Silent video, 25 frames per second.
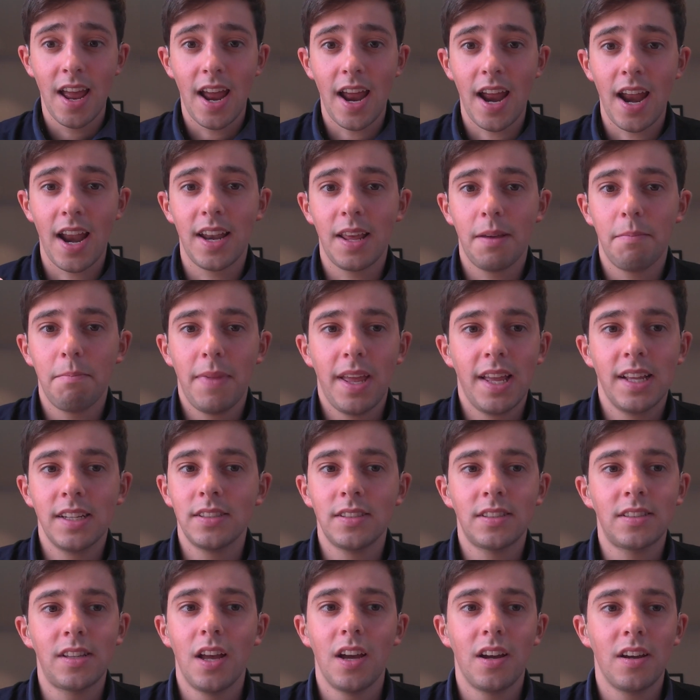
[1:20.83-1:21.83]
And it
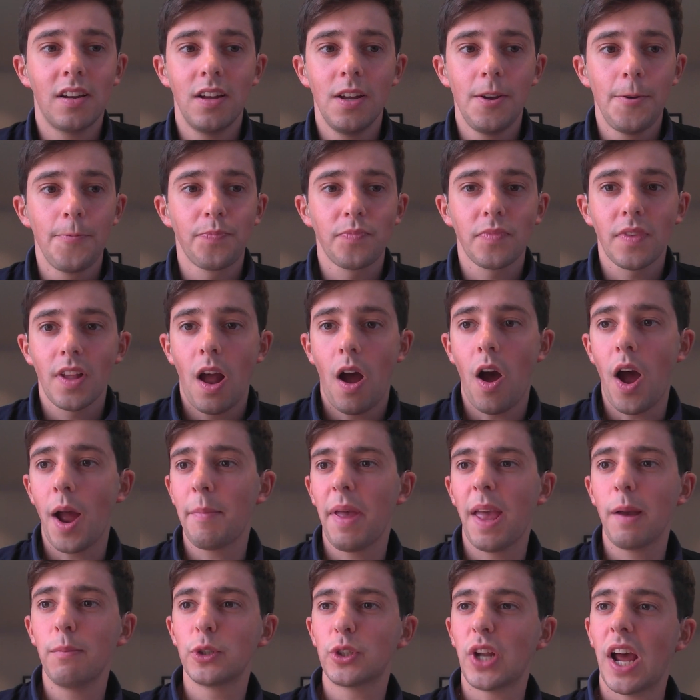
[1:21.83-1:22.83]
means that I'm
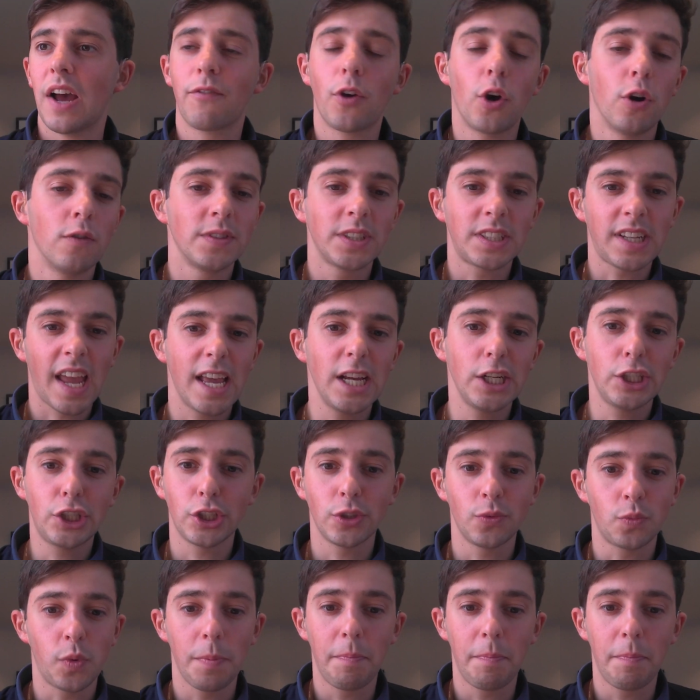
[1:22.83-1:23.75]
able to have conversations